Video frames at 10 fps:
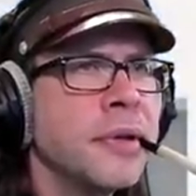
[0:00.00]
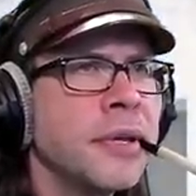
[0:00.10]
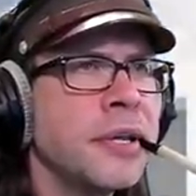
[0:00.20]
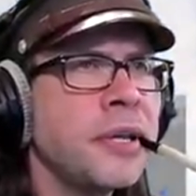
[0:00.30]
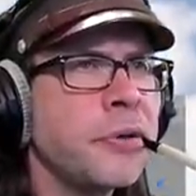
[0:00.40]

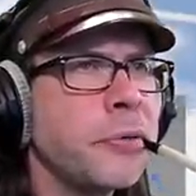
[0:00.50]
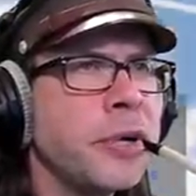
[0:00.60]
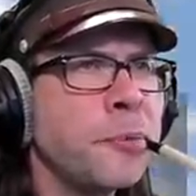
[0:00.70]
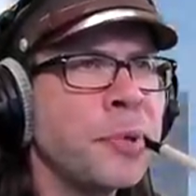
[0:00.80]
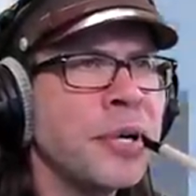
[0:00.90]
You hit
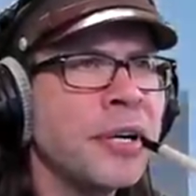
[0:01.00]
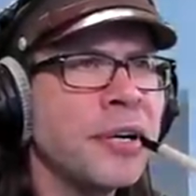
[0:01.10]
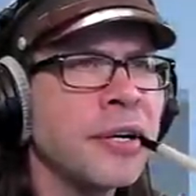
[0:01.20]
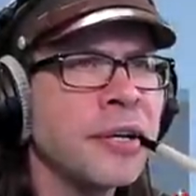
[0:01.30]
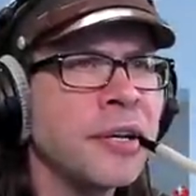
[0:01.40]
Twitch
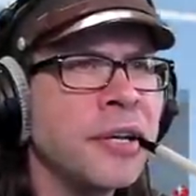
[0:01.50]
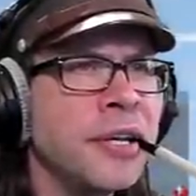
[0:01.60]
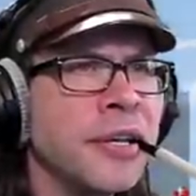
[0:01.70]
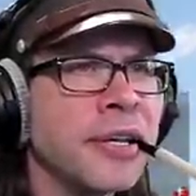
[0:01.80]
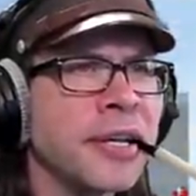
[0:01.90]
partner, you
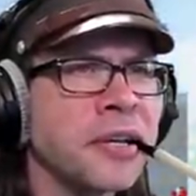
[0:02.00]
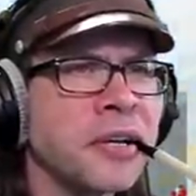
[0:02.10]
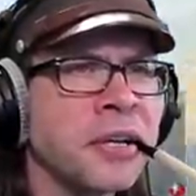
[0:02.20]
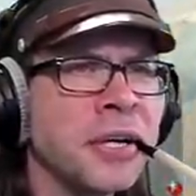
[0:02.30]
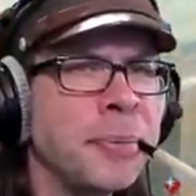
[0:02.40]
need like a
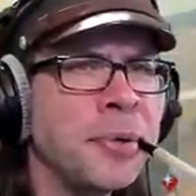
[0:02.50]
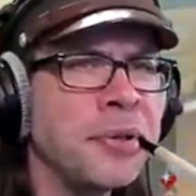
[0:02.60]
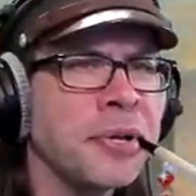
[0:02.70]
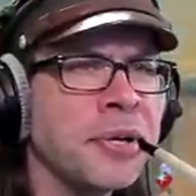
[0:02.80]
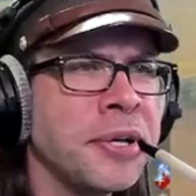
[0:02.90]
couple
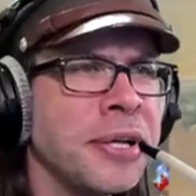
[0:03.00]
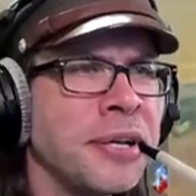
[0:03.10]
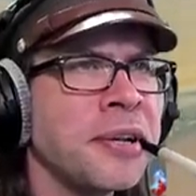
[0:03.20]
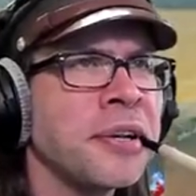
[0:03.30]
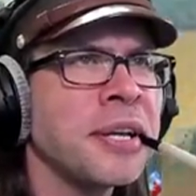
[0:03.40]
good
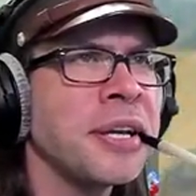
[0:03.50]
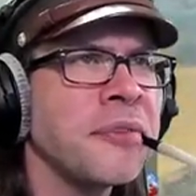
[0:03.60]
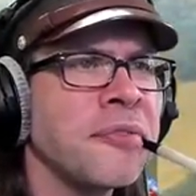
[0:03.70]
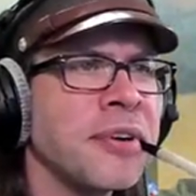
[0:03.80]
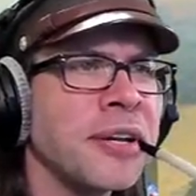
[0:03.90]
attack
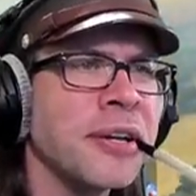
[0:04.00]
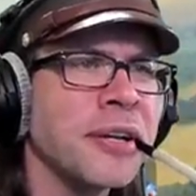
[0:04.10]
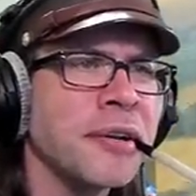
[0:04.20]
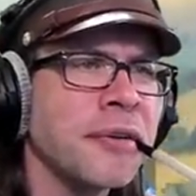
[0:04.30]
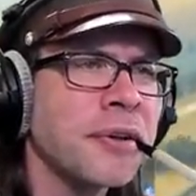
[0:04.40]

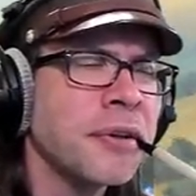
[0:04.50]
Vikings.